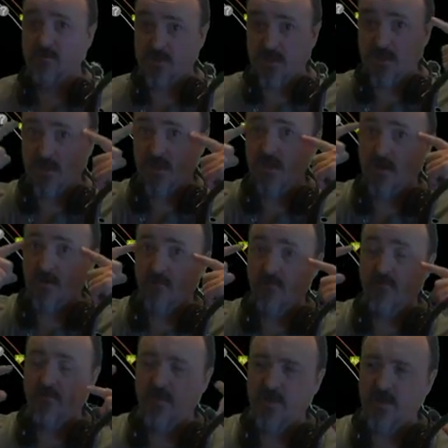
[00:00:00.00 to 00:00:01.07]
in here,
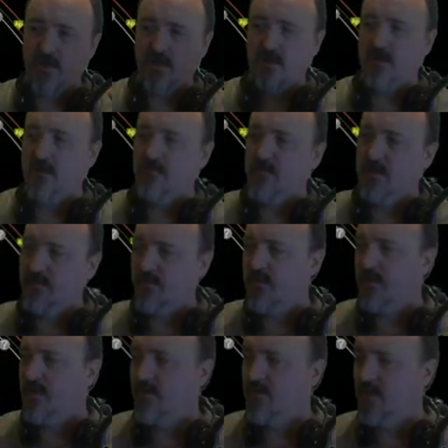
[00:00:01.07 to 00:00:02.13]
but part
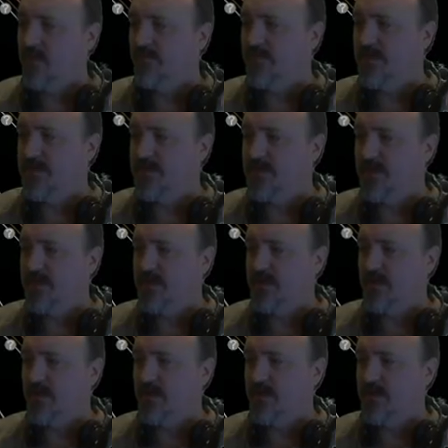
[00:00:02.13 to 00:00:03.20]
of the problem is
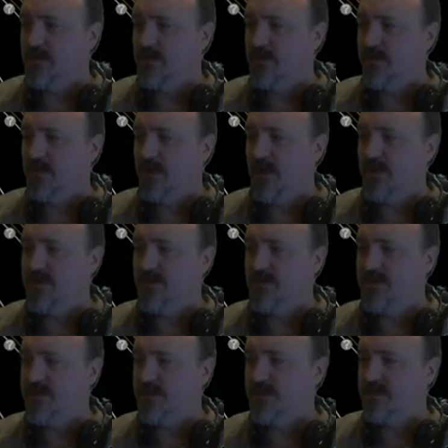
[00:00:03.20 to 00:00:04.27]
I
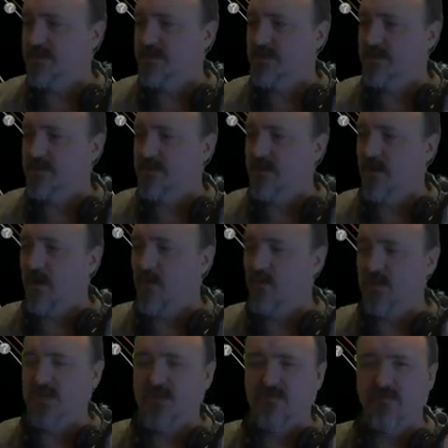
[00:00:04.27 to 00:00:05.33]
just
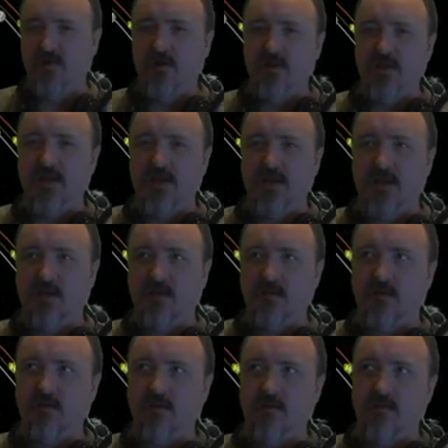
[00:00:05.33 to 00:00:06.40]
always felt like
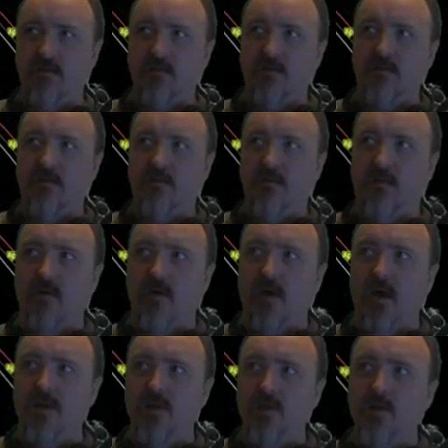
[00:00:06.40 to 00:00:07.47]

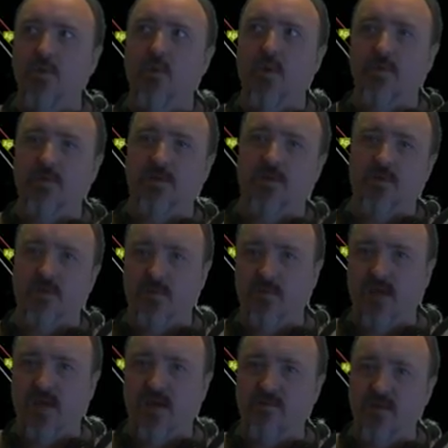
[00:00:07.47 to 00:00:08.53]
I knew I was going to be
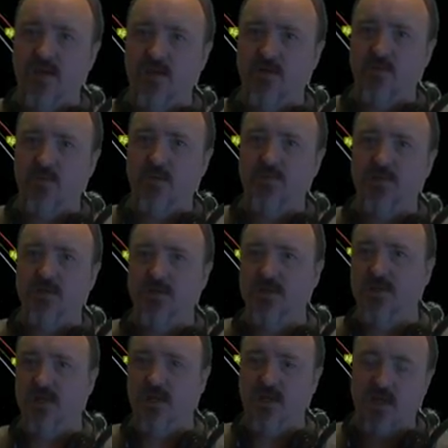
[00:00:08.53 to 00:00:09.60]
having interruptions,
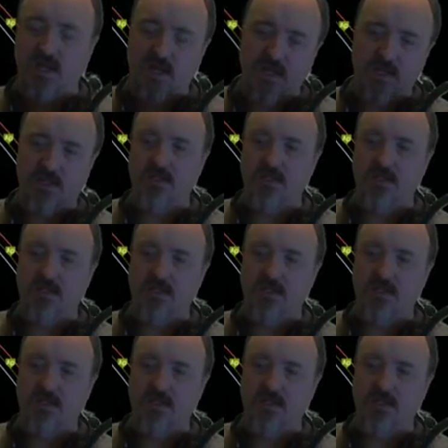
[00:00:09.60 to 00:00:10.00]
and I hate